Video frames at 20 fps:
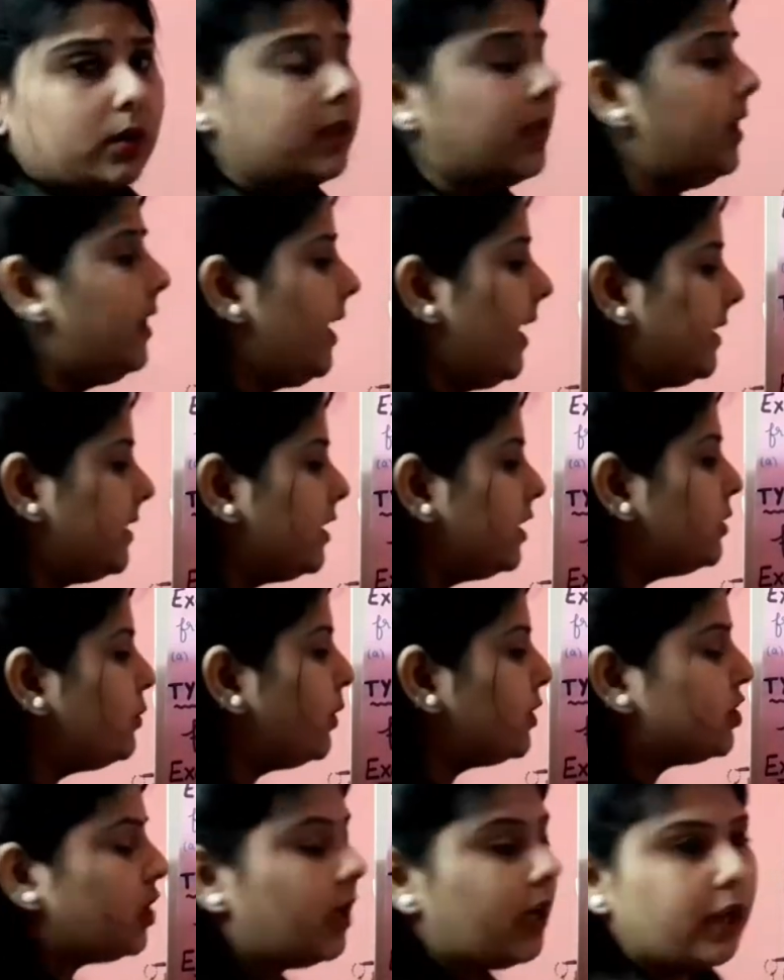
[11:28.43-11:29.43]
the letters
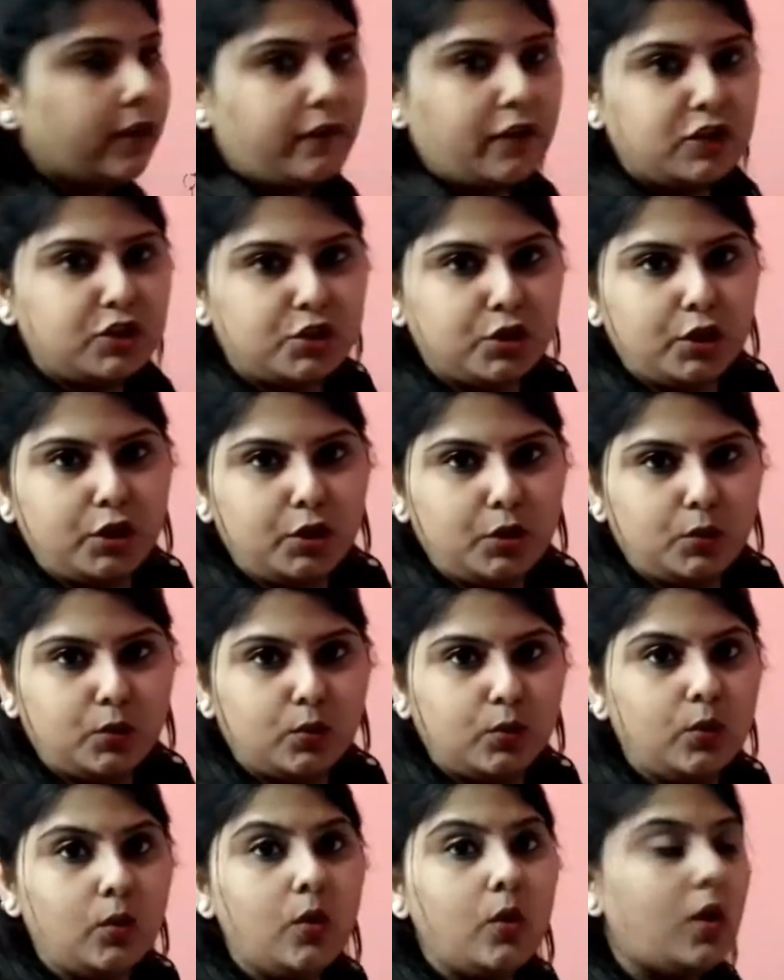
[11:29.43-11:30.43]
which are given to
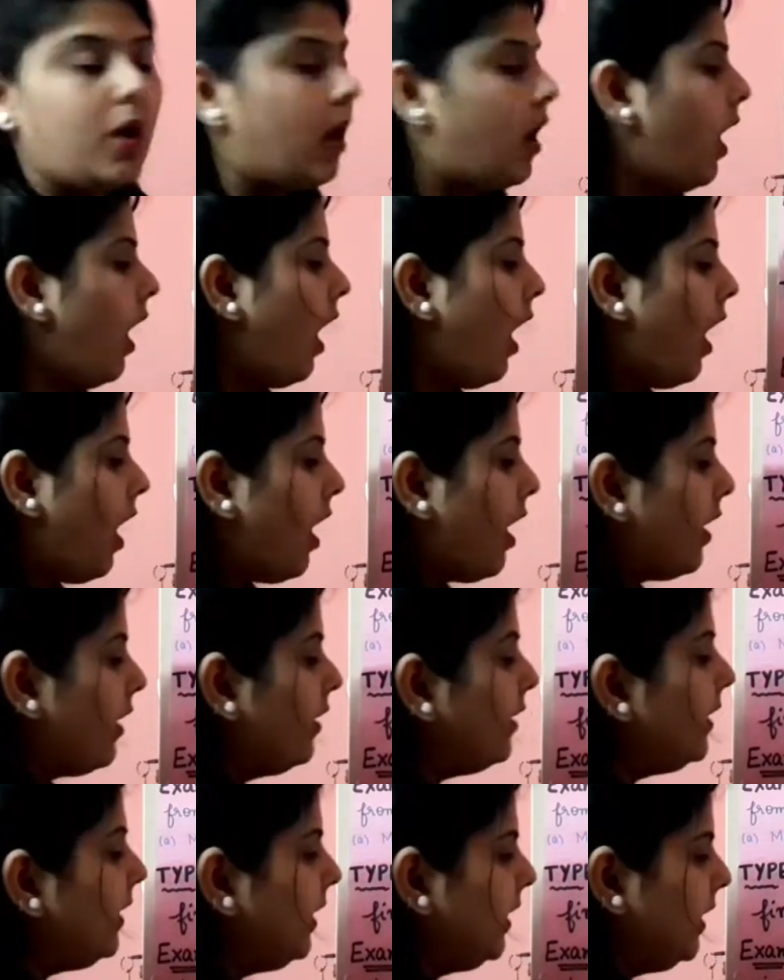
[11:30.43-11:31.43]
you
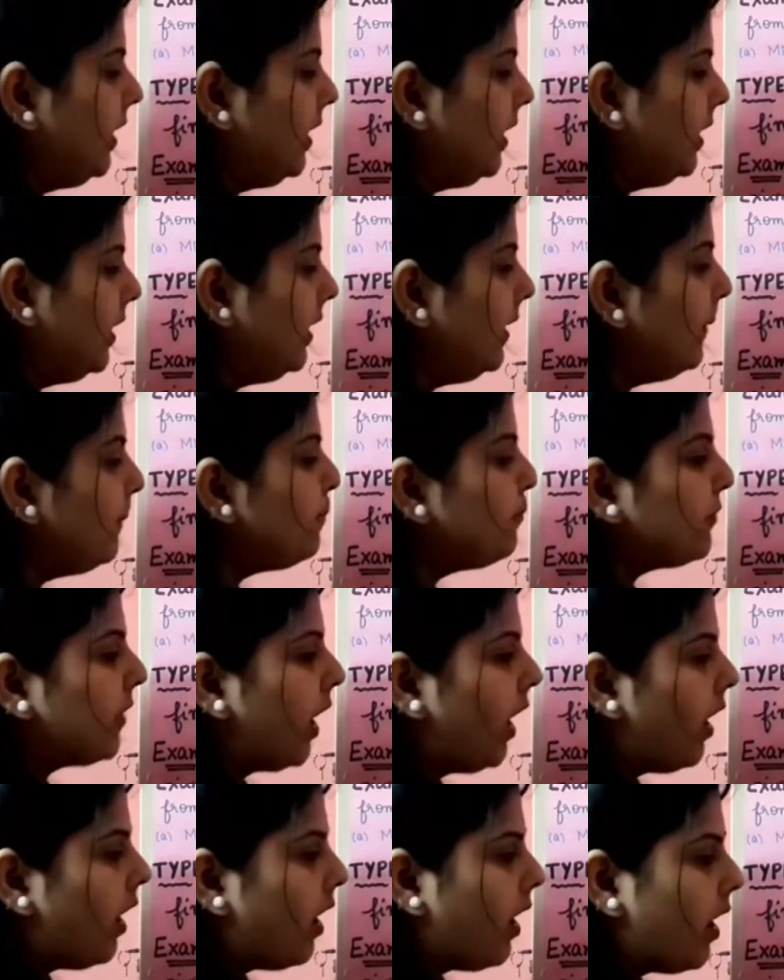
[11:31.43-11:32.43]
are E,
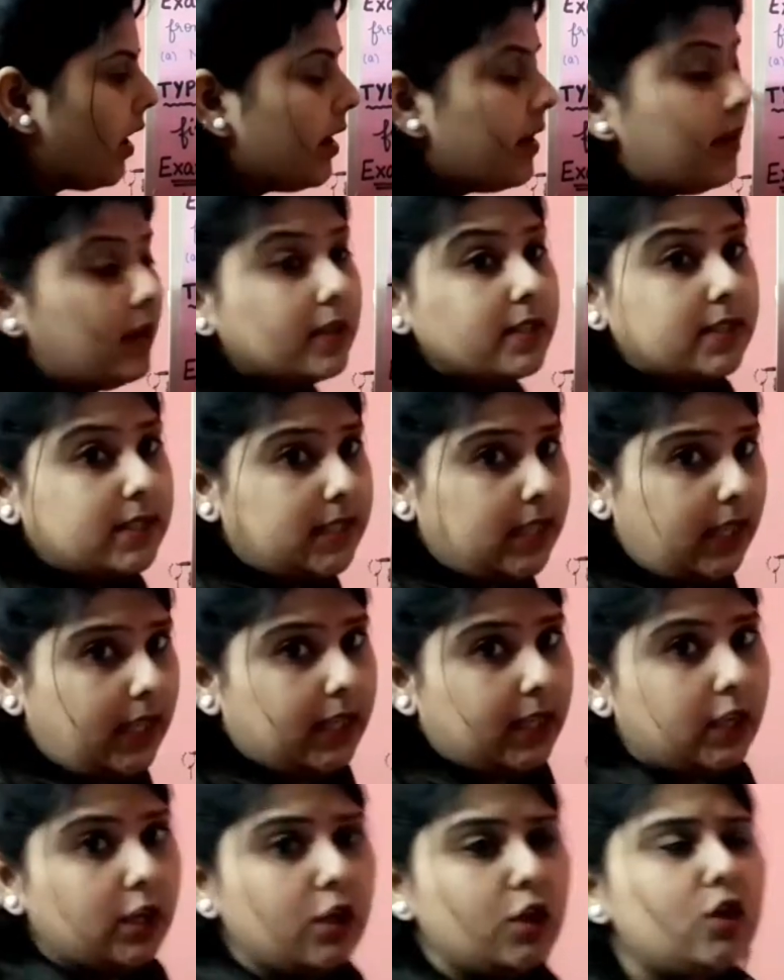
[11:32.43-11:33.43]
R,
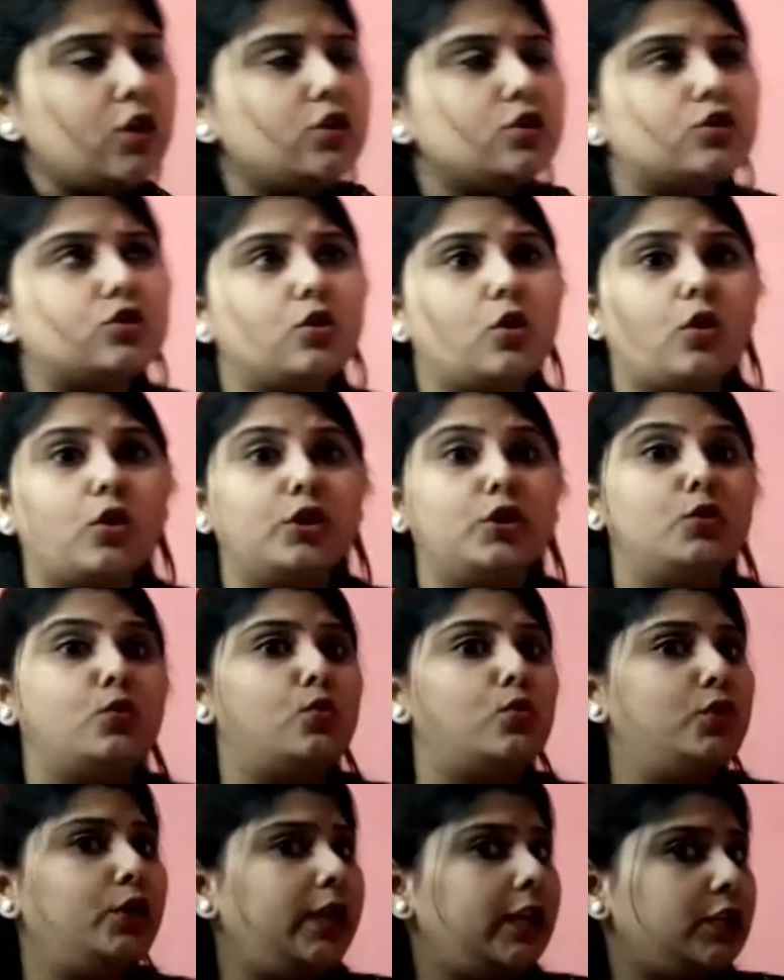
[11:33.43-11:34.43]
D. So, you
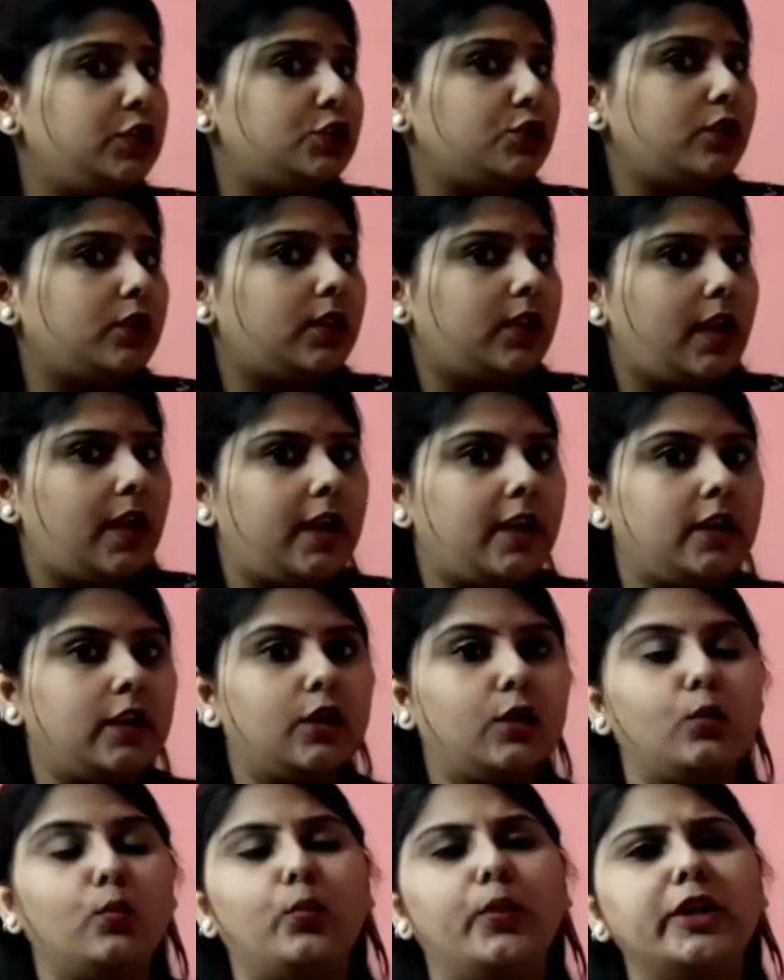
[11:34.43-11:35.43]
need to think
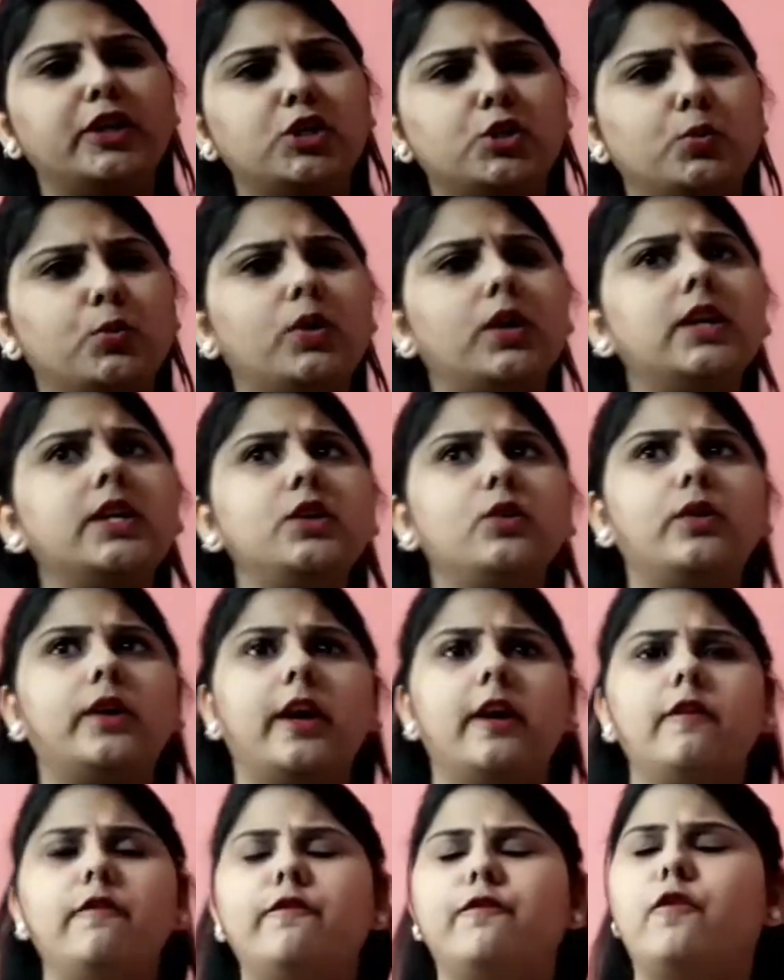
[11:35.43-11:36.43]
which word you
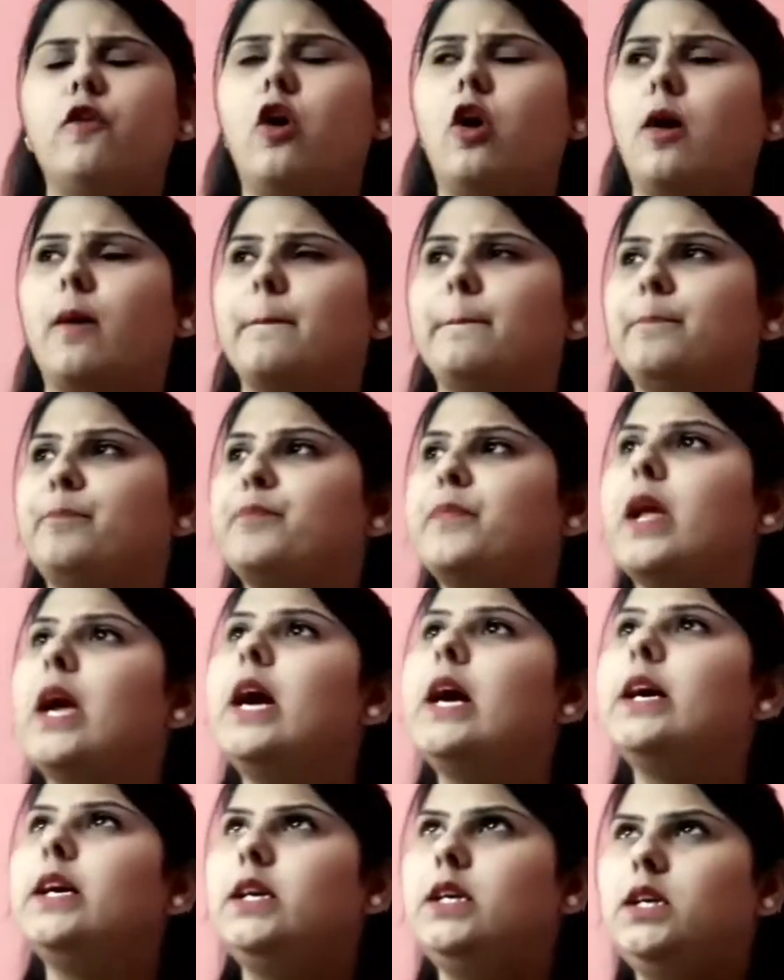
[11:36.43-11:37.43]
can form.
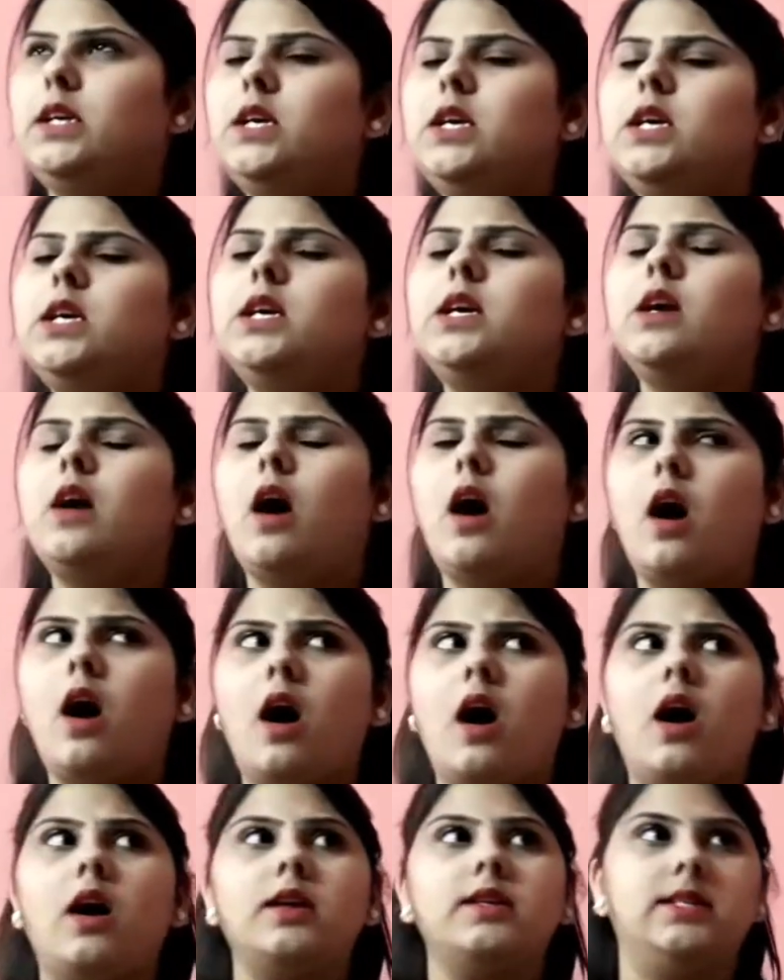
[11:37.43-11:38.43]
E,
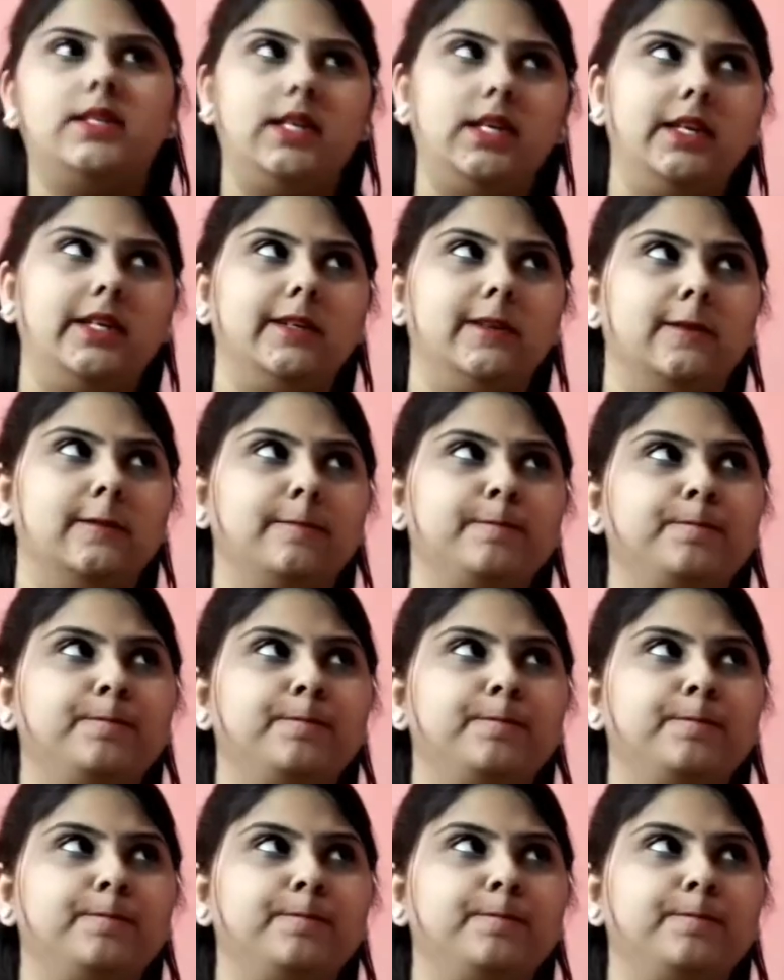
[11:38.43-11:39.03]
R, D.